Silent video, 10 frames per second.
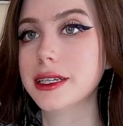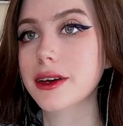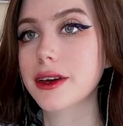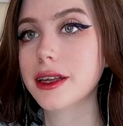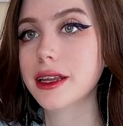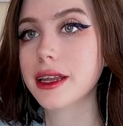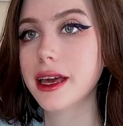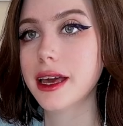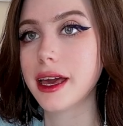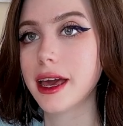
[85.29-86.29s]
it on,
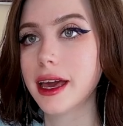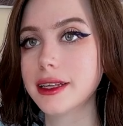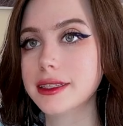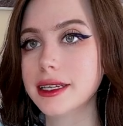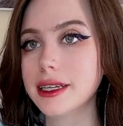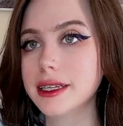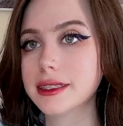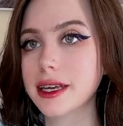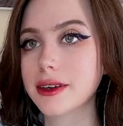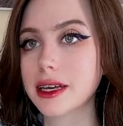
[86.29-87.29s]
and it is
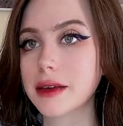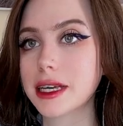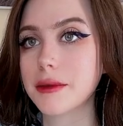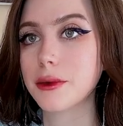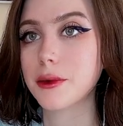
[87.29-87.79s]
now coming up